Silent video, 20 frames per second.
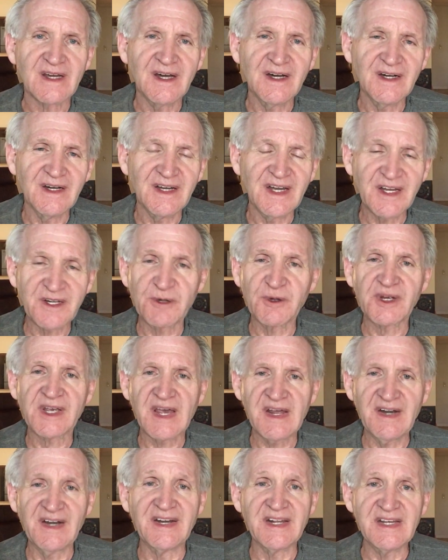uh, Edgar
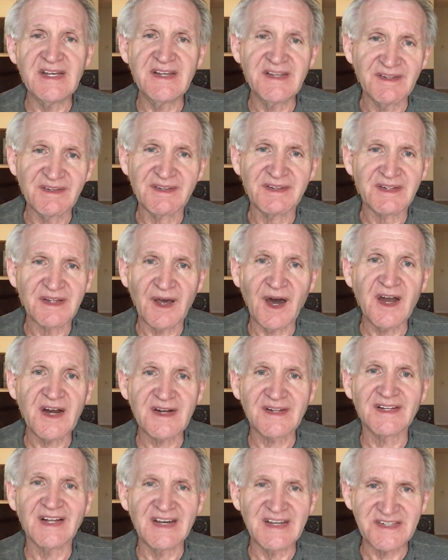Kennedy
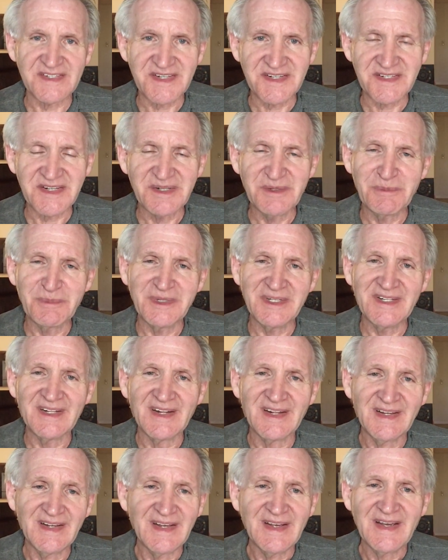idolizes him, and
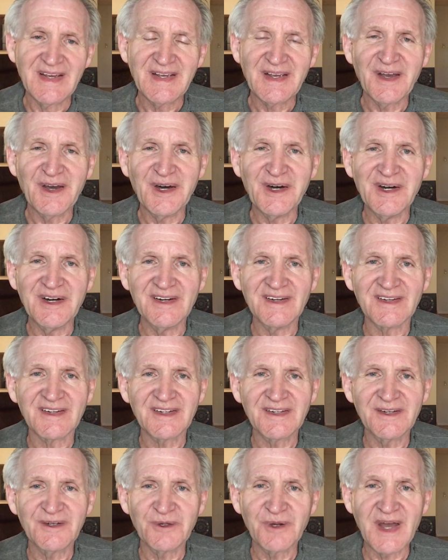uh,
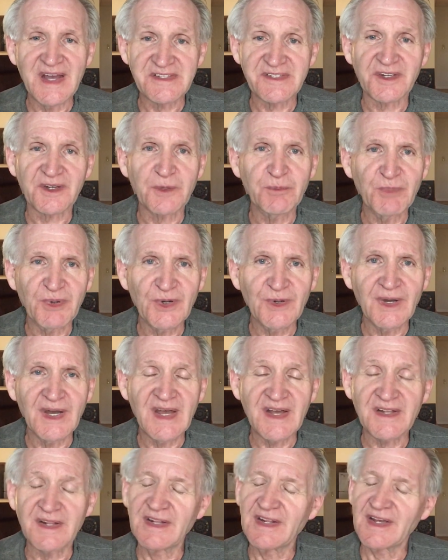you know, as a compo-
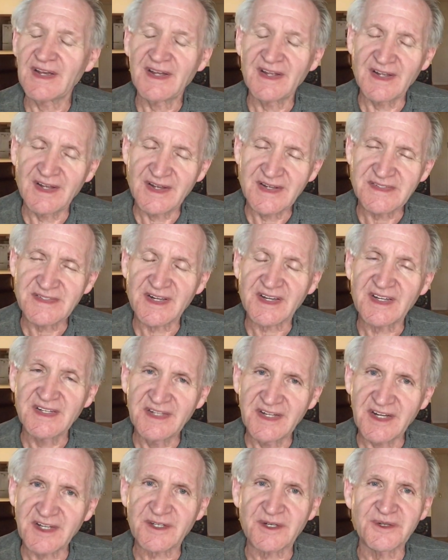as a
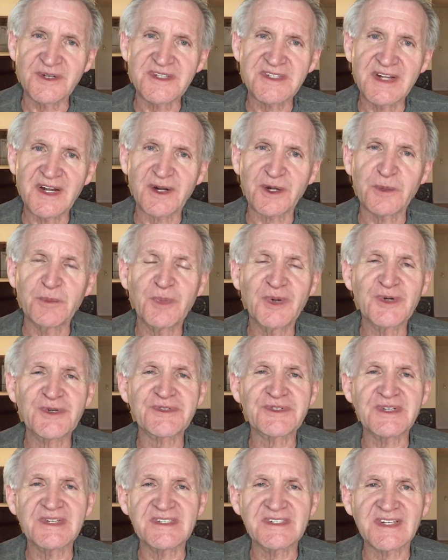conductor, he's not a
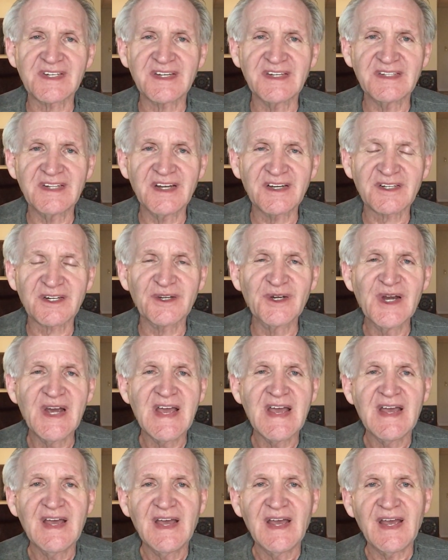composer, he's a conductor,
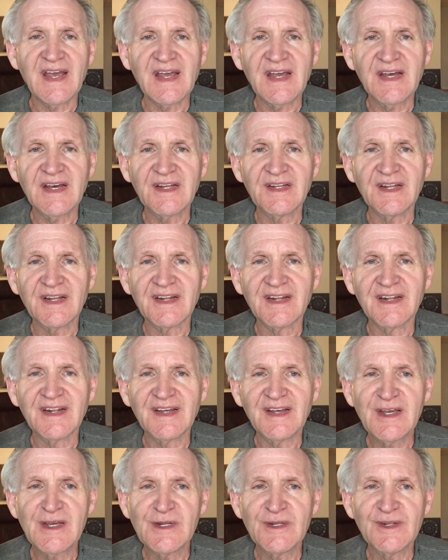and
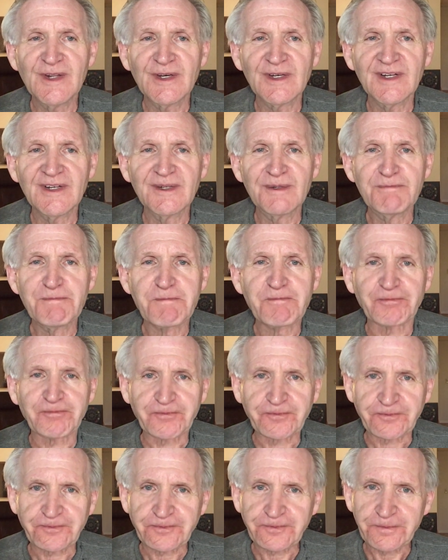and uh,
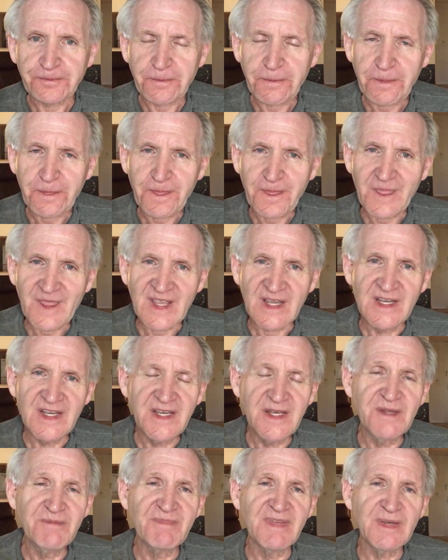
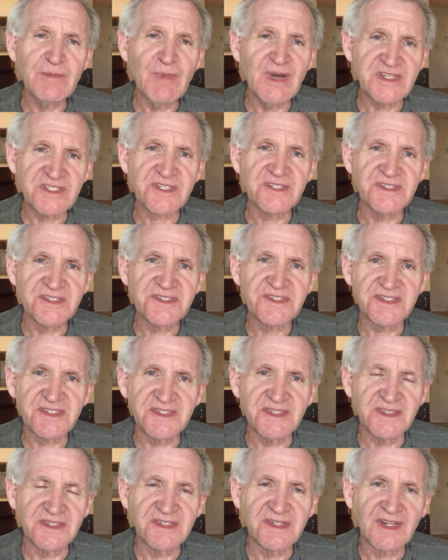he he mentions
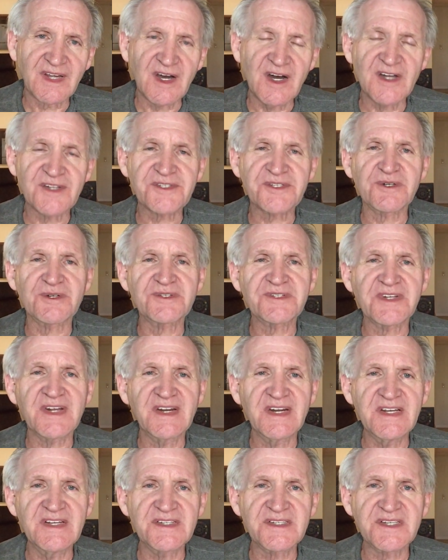concerts
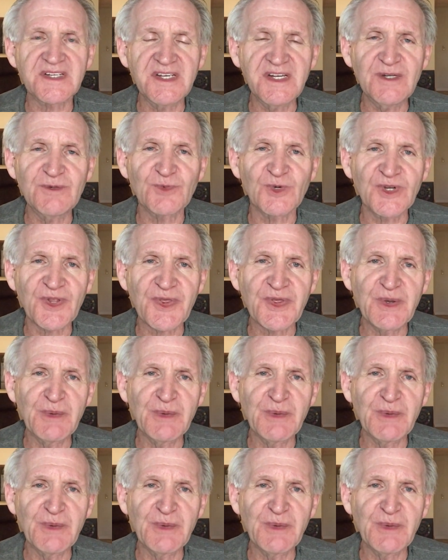that he's seen with